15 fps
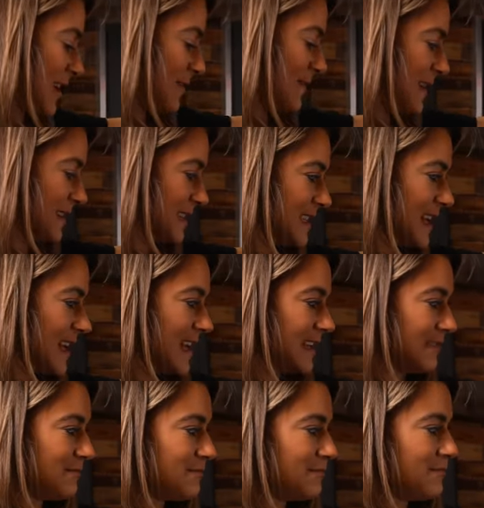cup outside
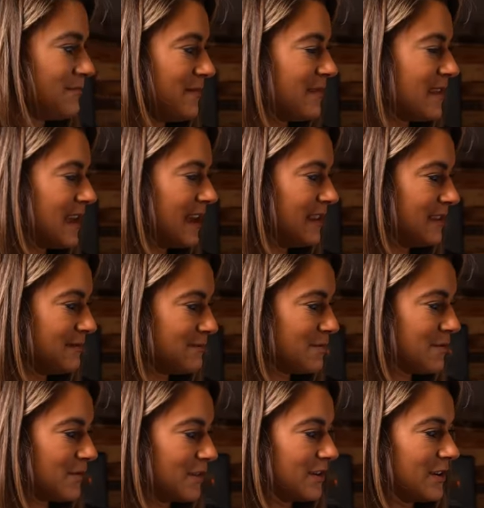and then
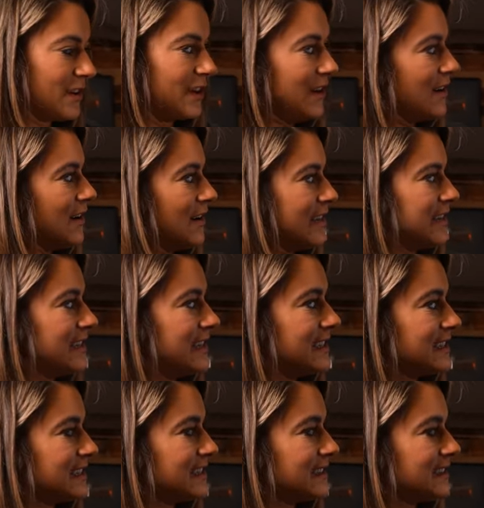pour it on
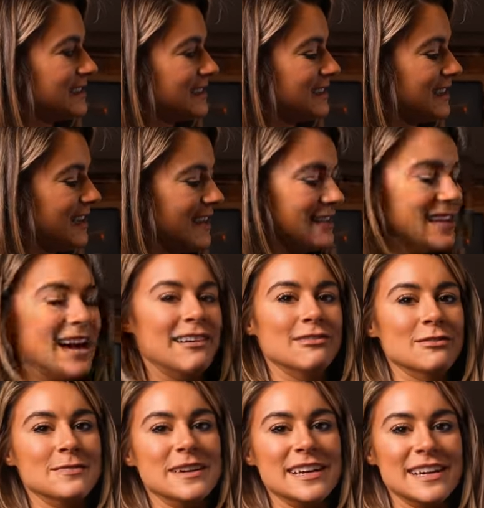this, and that
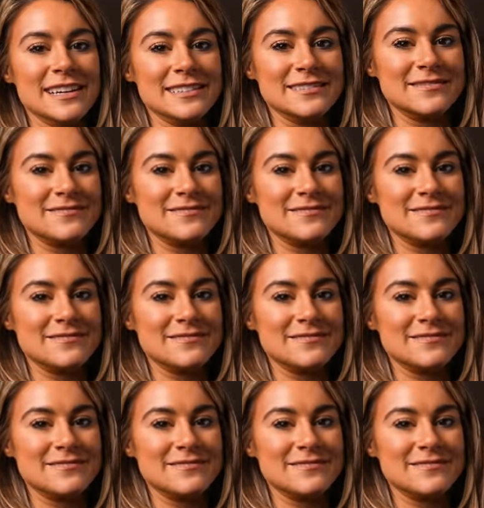will be it.